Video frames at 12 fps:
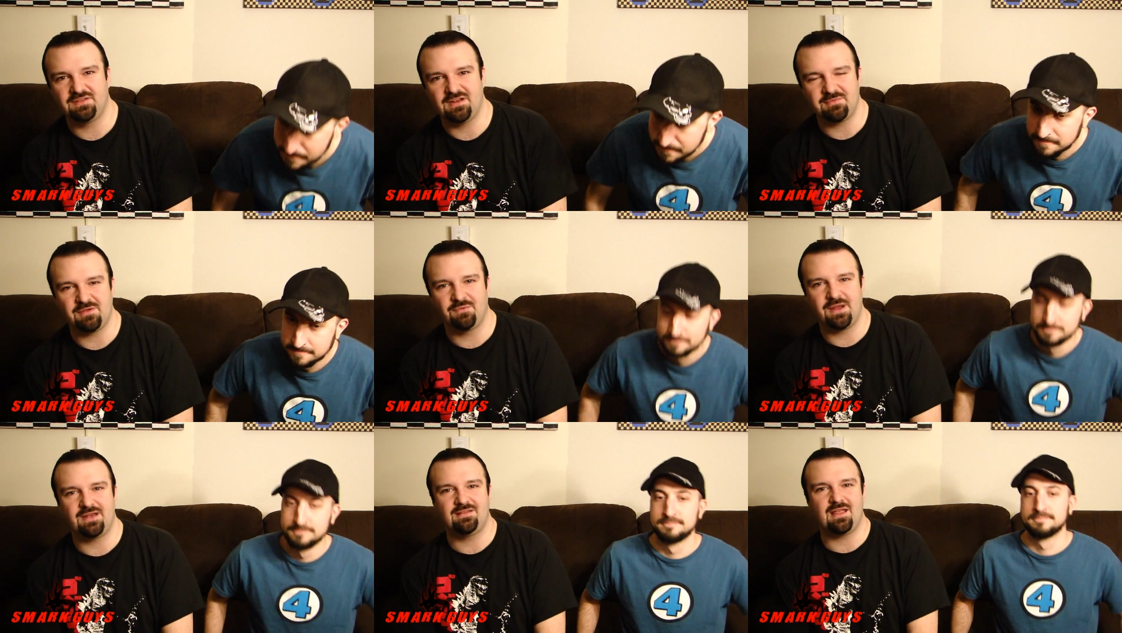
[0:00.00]
Speaker 1: today. I
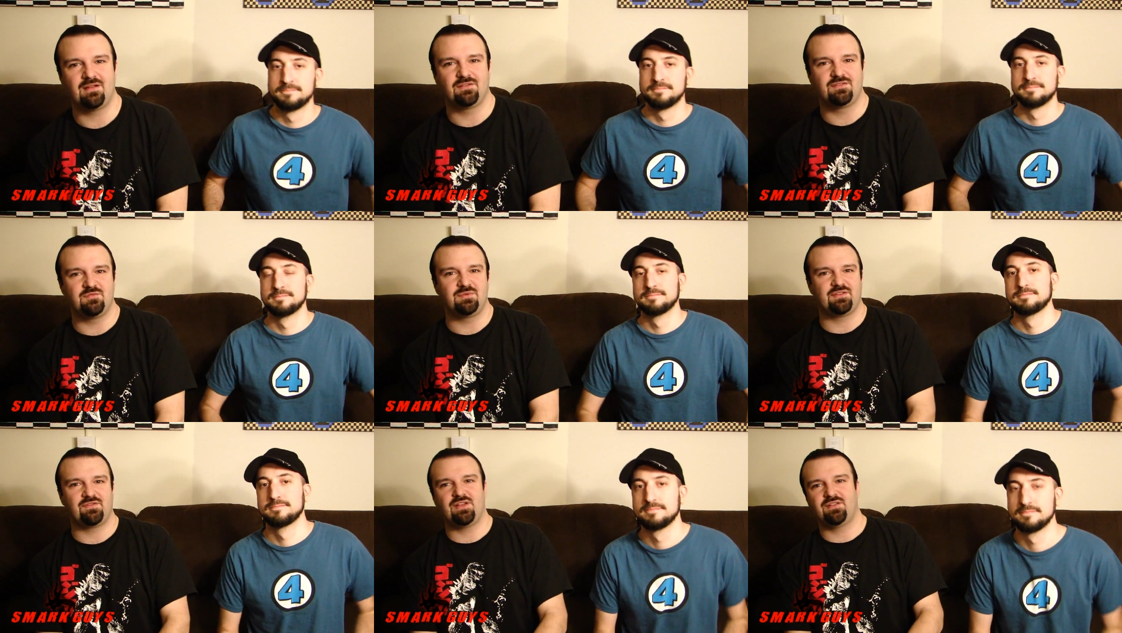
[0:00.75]
may wait a day or
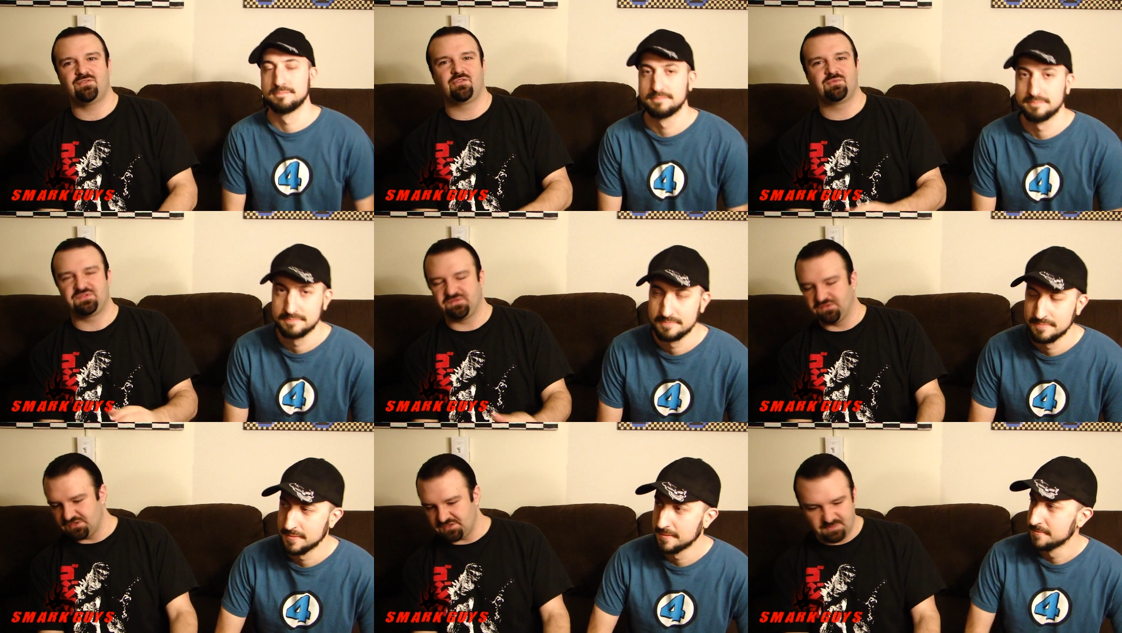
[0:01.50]
two because I've got so
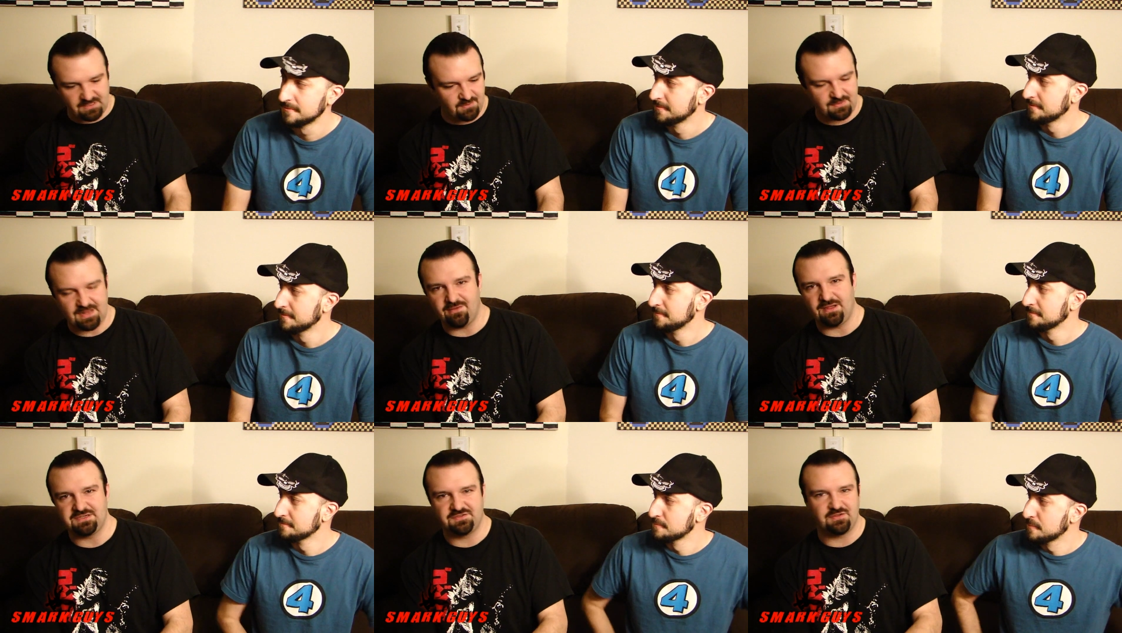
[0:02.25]
much footage that's been going
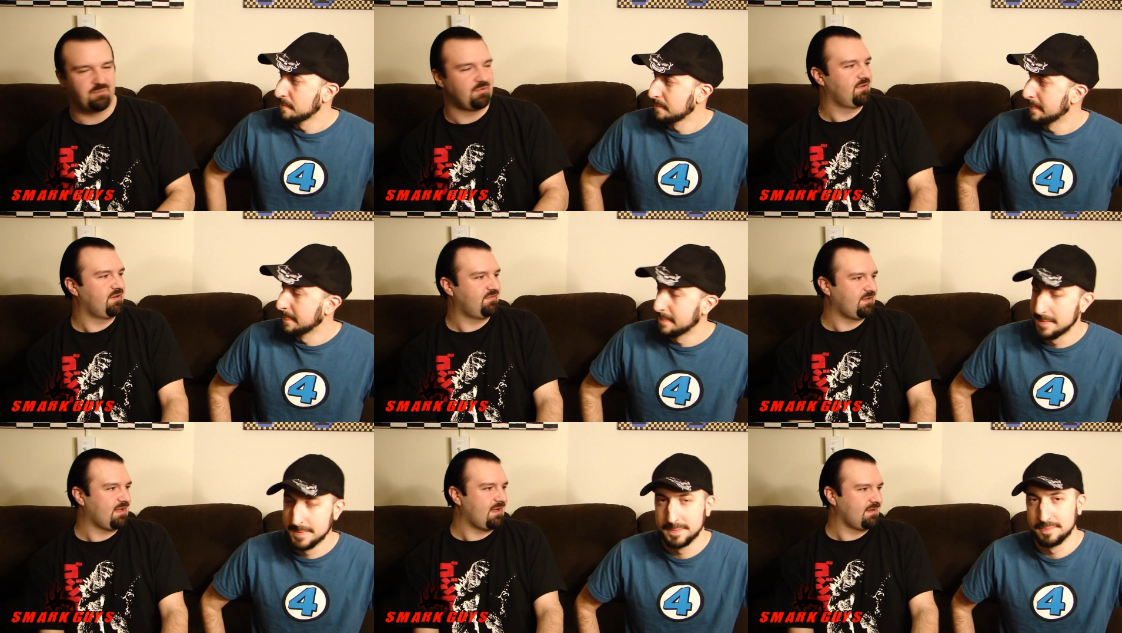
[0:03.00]
out. I just
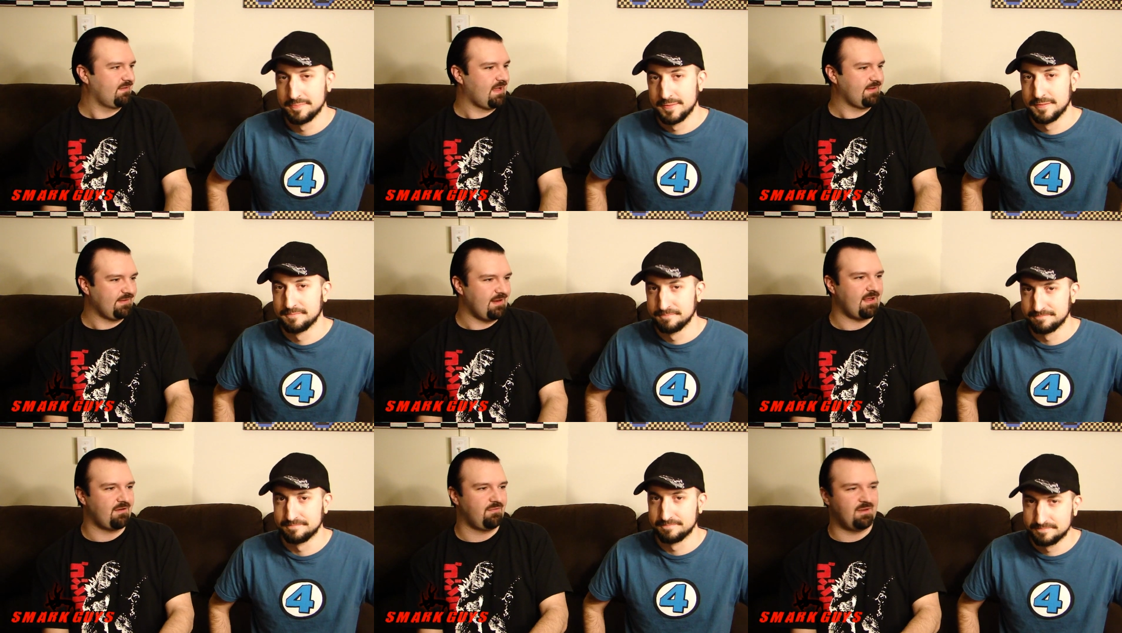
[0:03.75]
uploaded a vlog
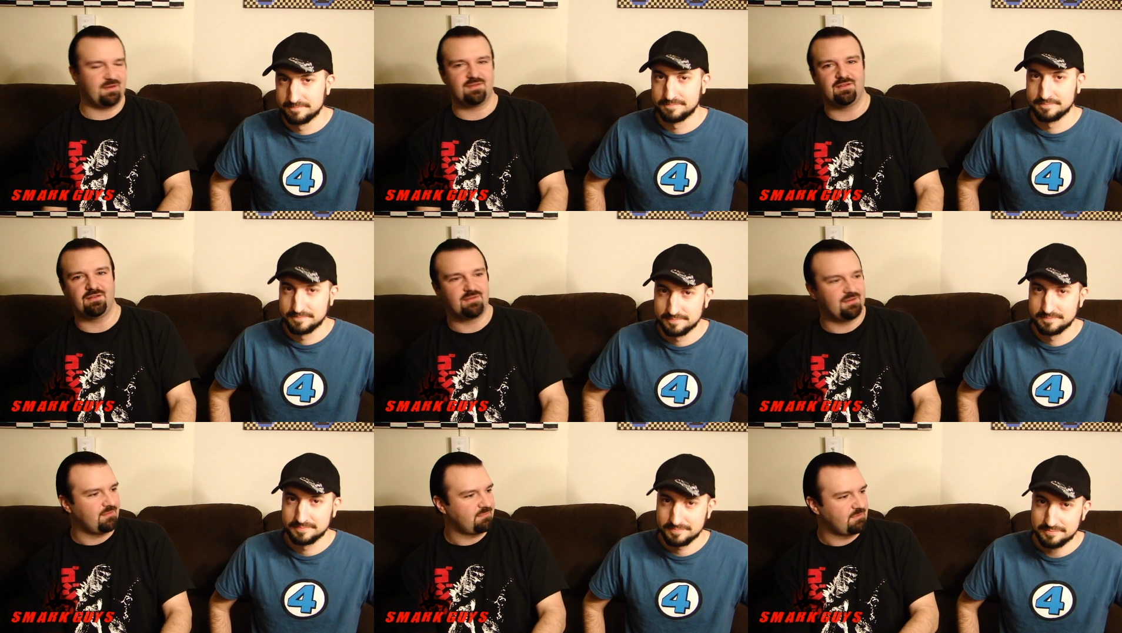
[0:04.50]
last night. I don't want it
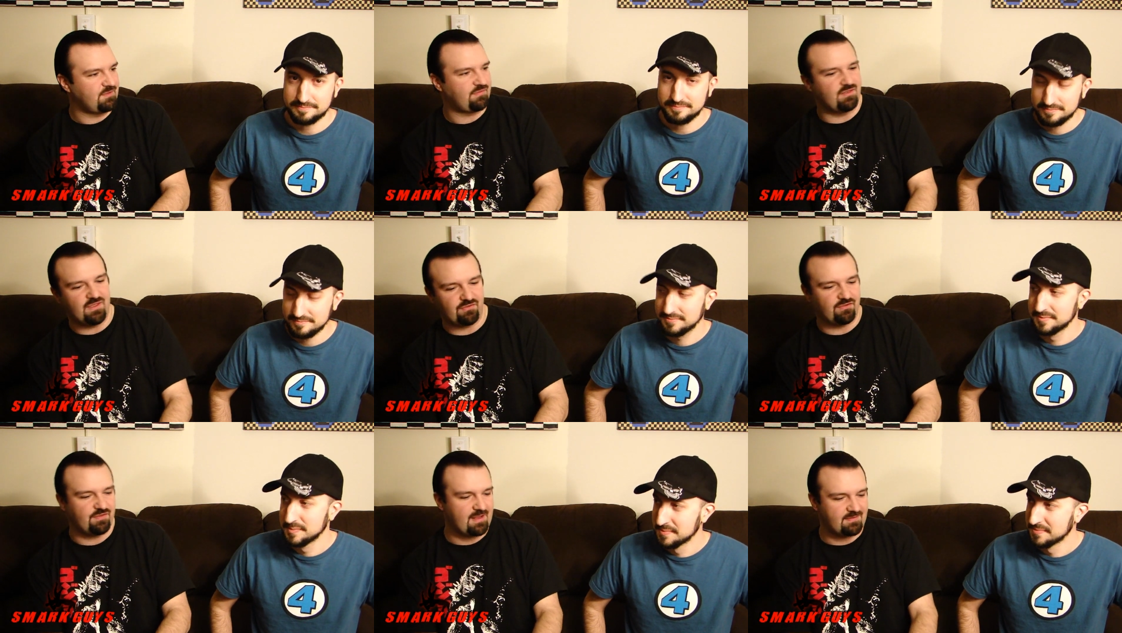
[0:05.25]
to, you know, this,
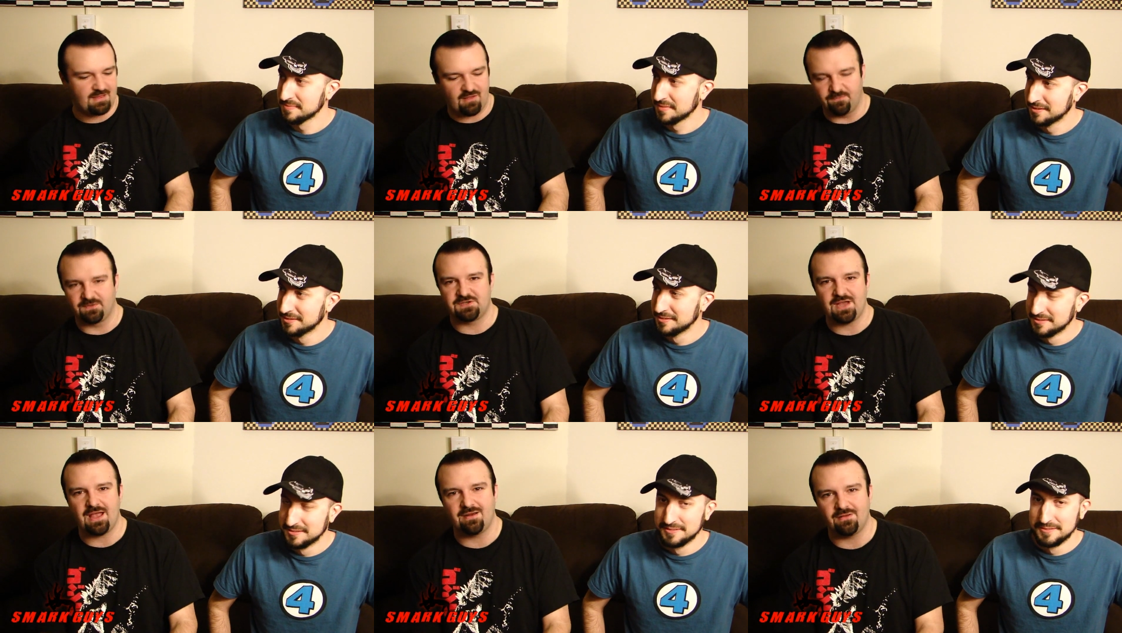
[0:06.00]
this or that to get
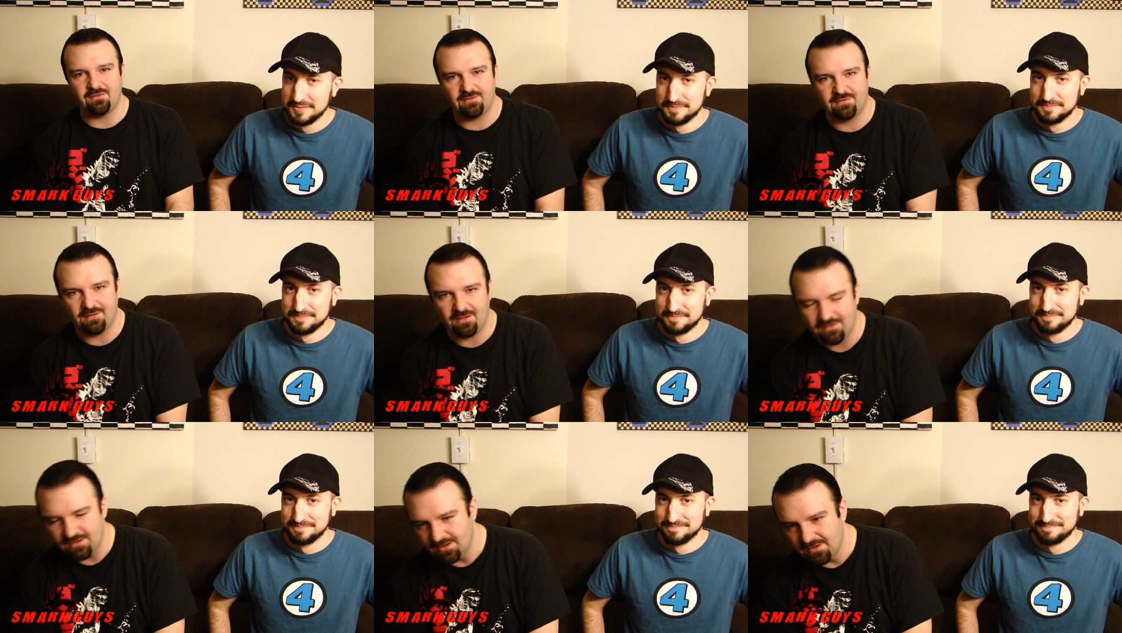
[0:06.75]
overshadowed,
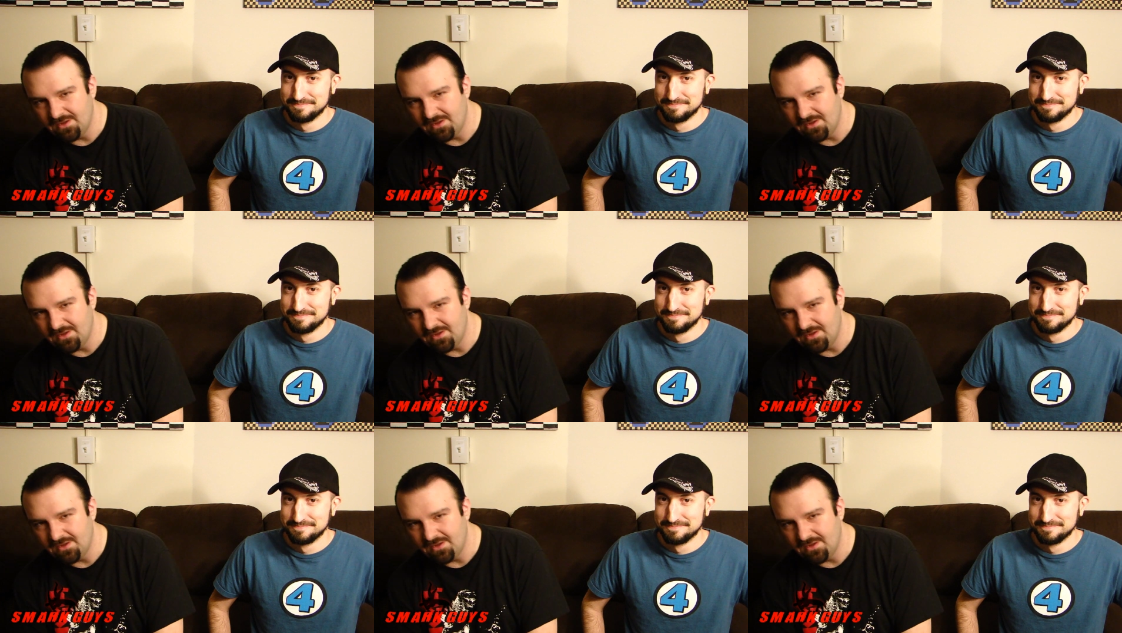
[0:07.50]
so...